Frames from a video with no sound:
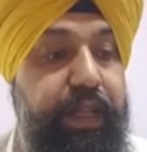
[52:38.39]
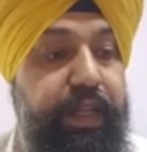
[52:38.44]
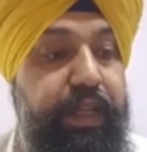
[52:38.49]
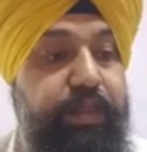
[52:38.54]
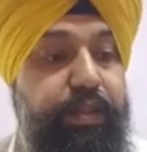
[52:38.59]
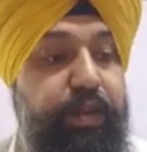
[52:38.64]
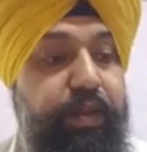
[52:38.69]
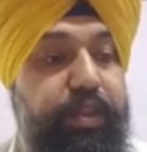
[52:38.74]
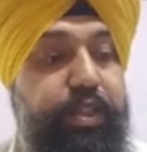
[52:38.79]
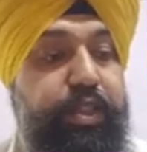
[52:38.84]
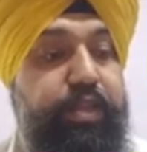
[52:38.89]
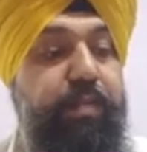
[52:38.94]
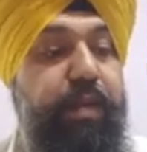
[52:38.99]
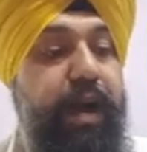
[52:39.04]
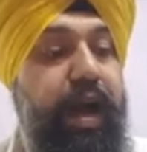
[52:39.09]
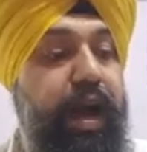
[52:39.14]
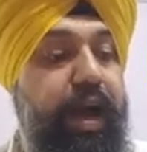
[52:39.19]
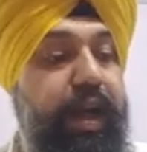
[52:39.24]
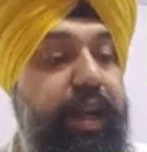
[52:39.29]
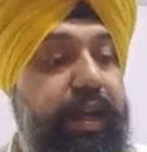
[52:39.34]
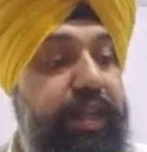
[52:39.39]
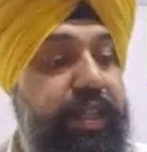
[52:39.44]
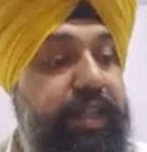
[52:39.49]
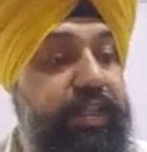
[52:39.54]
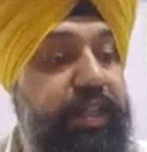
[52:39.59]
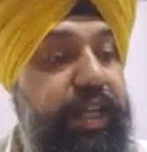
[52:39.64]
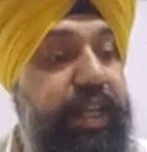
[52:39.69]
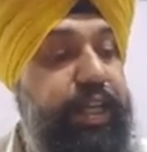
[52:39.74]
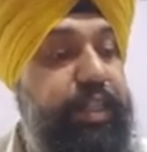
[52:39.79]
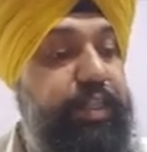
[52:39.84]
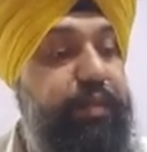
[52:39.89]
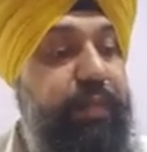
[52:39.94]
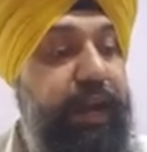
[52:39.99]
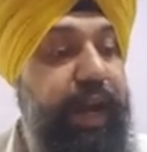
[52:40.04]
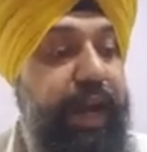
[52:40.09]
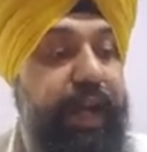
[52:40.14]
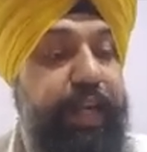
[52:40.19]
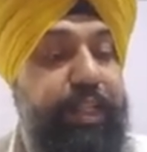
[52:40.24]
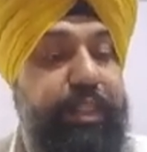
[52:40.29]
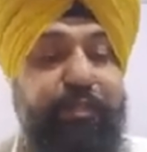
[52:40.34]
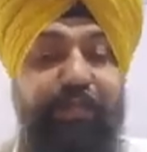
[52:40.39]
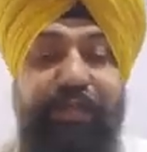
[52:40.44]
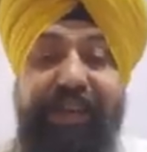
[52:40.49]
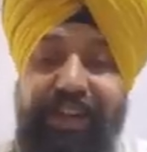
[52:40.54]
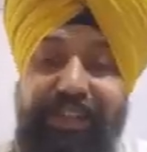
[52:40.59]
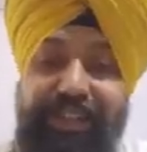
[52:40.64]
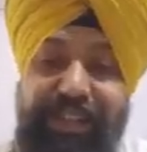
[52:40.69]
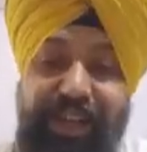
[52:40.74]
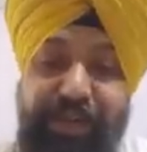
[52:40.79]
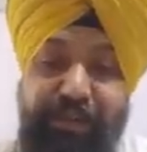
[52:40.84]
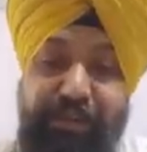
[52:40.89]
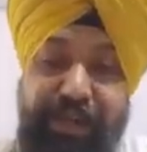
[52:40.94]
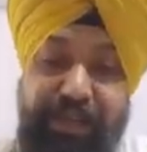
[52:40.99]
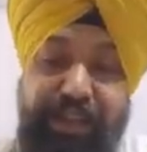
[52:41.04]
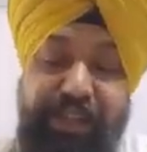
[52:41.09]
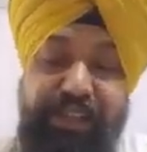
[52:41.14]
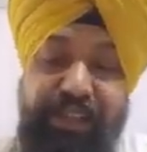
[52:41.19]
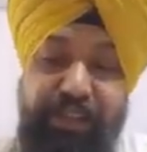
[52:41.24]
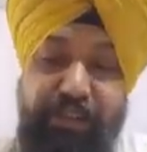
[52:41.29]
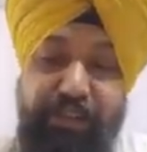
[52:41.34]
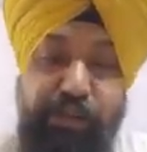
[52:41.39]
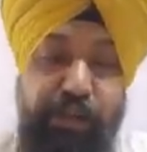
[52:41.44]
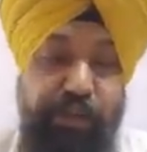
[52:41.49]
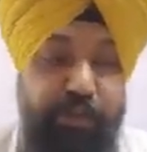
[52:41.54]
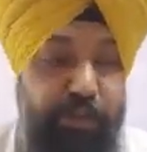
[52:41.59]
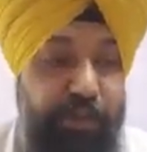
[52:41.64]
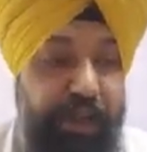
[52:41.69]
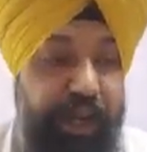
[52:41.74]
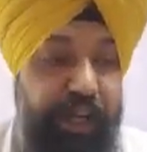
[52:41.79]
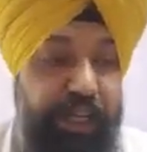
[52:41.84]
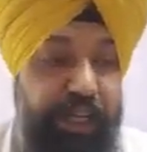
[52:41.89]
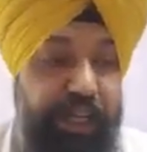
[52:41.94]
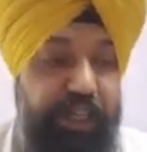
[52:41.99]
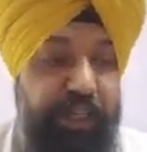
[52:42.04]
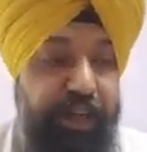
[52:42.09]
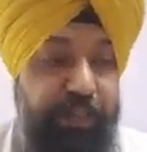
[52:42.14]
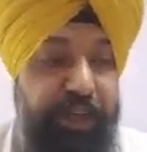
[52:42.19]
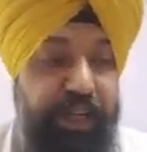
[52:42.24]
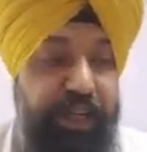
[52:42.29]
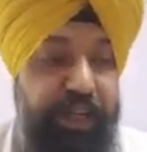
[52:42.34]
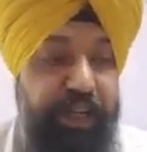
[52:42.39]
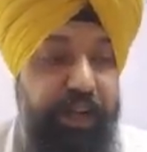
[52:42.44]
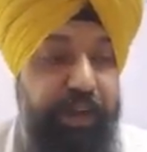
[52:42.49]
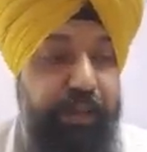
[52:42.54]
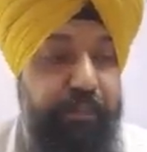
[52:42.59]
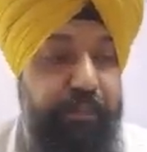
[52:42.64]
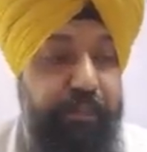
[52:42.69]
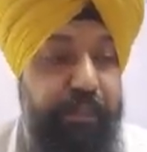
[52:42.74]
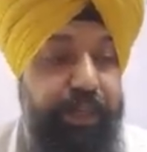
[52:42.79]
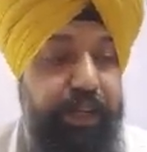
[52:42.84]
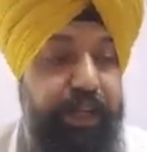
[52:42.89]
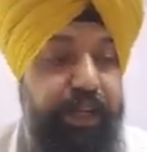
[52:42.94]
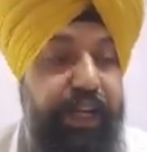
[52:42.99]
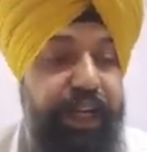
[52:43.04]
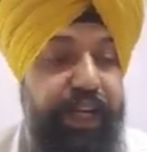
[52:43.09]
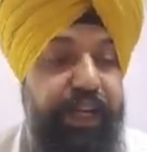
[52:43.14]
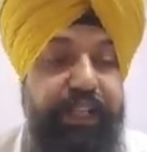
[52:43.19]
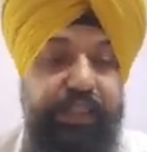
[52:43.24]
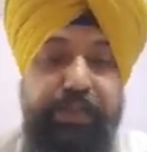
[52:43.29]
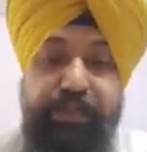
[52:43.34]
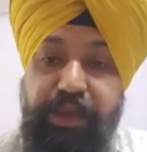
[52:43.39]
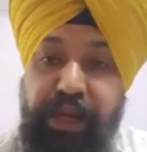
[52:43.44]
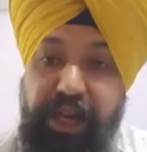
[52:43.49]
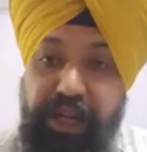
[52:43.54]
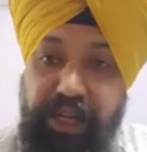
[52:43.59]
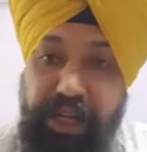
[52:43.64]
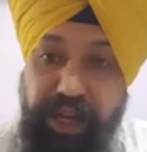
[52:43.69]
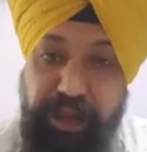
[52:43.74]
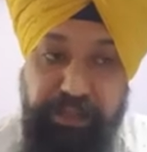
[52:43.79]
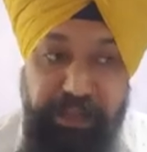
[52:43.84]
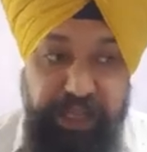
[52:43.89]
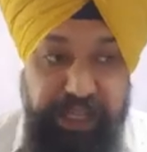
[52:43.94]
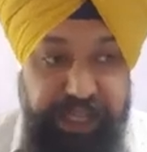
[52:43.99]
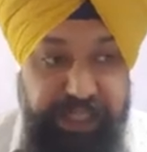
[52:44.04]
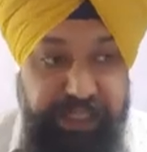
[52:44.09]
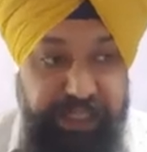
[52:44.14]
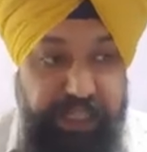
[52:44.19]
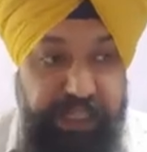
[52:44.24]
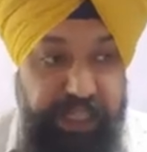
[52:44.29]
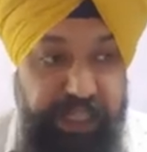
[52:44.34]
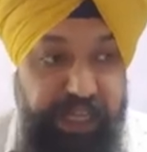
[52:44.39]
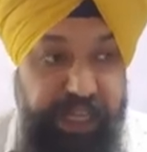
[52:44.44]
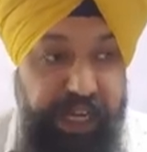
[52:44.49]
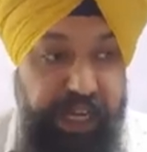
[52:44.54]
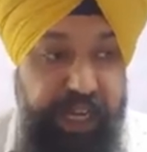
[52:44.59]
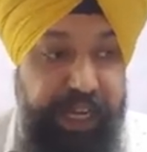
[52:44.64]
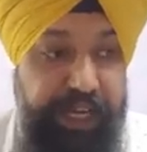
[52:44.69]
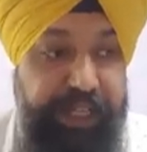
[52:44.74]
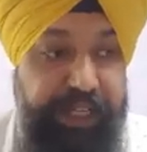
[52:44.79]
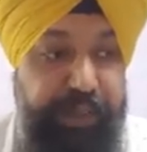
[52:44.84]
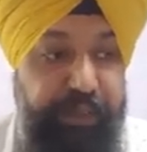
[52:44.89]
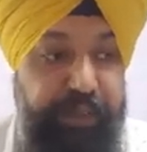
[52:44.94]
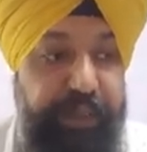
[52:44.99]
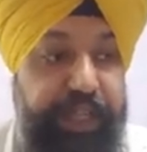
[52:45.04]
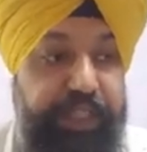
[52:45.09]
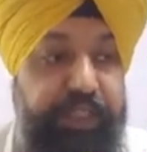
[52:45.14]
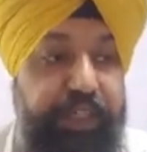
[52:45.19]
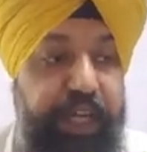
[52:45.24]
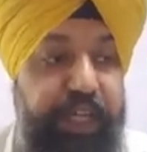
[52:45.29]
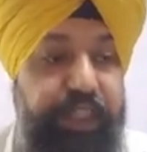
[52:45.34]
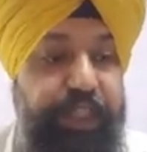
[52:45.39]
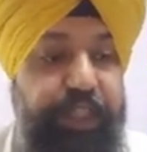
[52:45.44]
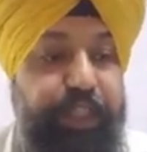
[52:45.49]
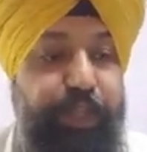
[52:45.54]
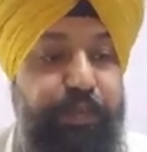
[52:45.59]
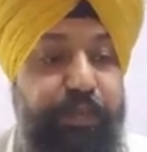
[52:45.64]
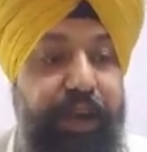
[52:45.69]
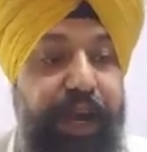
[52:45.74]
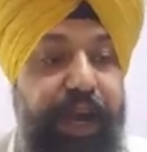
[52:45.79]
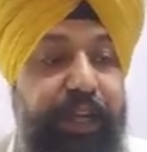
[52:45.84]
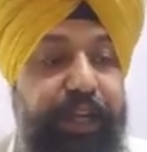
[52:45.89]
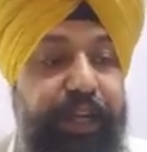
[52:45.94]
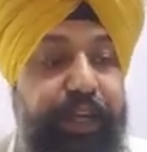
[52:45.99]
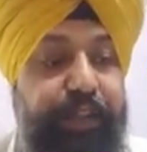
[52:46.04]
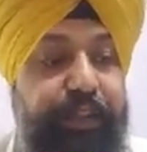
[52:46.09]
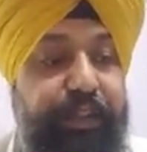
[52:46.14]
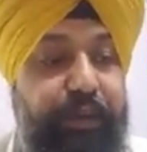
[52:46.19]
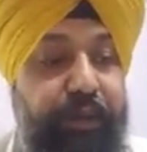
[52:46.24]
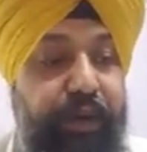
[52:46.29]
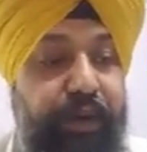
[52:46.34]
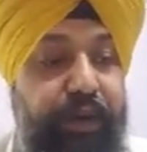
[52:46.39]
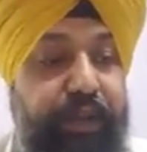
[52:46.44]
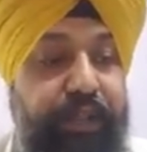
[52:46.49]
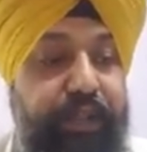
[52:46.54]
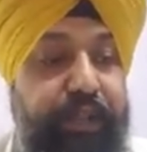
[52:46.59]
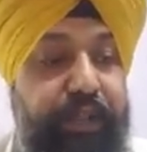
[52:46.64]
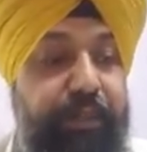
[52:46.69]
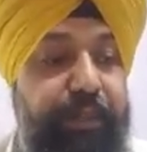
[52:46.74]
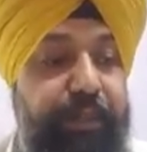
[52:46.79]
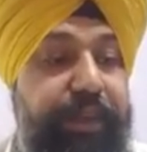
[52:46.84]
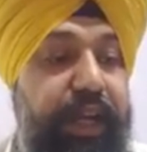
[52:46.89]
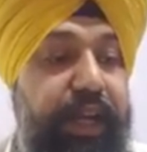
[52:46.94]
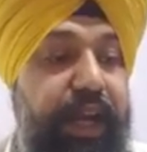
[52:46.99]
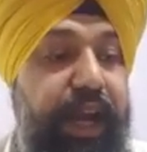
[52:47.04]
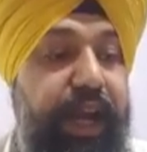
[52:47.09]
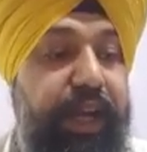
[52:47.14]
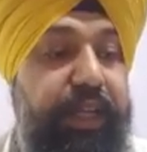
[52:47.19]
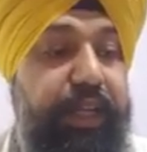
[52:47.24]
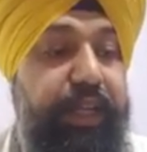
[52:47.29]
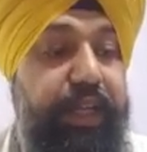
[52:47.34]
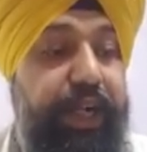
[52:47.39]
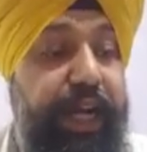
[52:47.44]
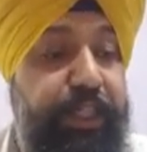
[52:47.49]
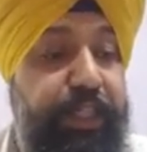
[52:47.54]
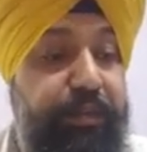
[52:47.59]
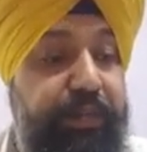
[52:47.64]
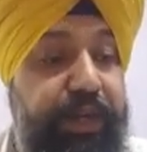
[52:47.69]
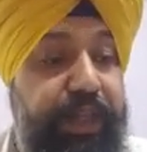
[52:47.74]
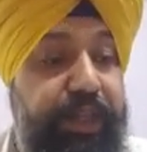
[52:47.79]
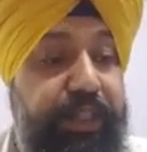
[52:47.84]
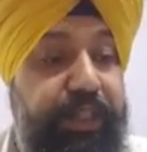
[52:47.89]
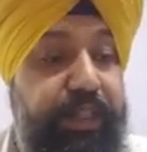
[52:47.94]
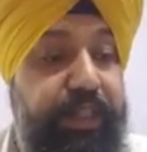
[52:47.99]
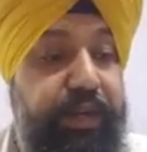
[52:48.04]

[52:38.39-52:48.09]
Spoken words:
So smile, he says, smile spreads happiness. If you are smiling in the meeting, it is spreading happiness and it makes others smile in response and transmits